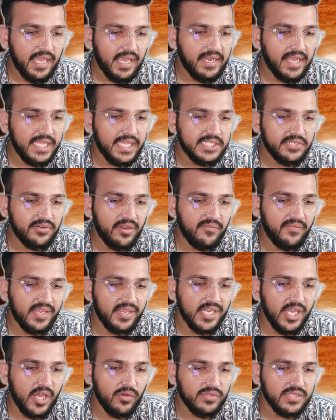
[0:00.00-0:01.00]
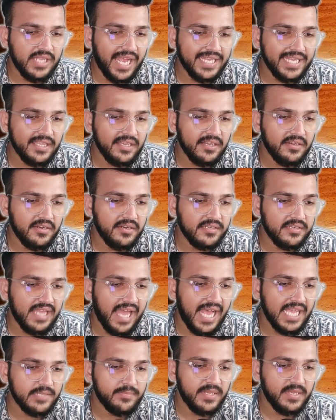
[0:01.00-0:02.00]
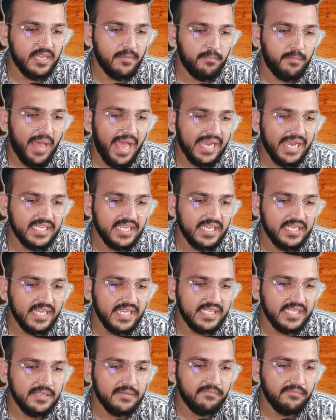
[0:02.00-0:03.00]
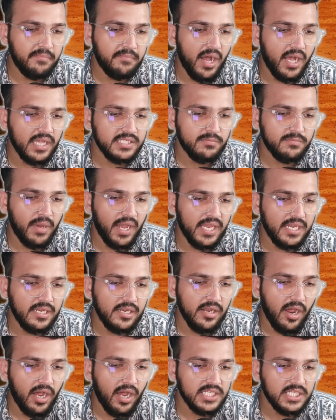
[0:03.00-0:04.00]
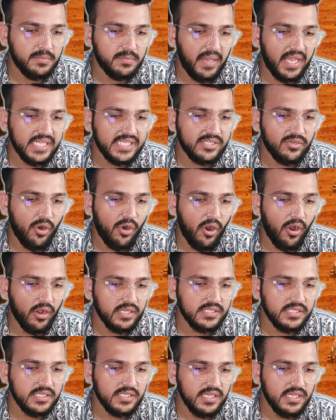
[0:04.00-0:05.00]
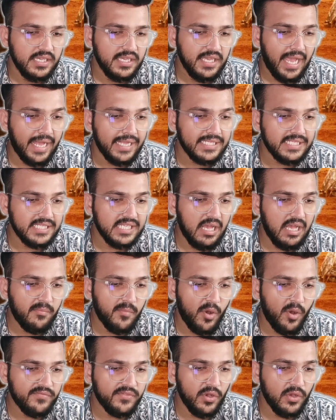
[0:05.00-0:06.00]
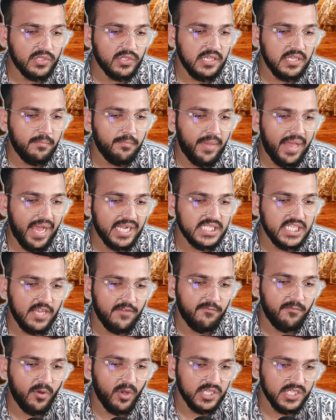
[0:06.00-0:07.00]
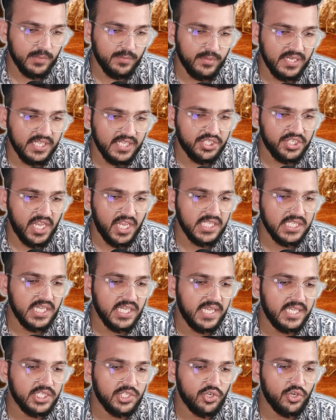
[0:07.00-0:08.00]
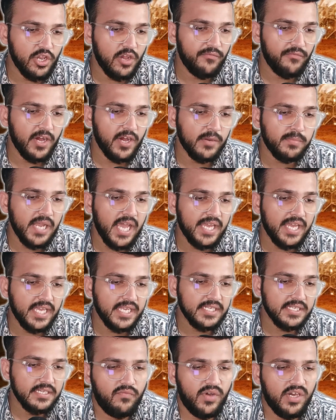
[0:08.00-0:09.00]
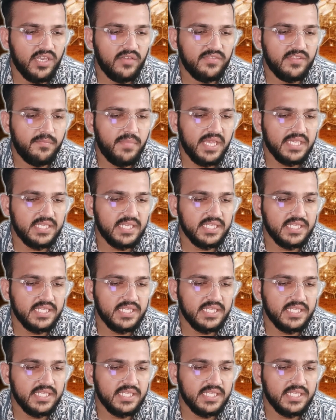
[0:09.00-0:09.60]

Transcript: in history, we know that the Earth has been impacted in the past by large space rocks and some of those impacts have possibly changed the history of our planet. One of the best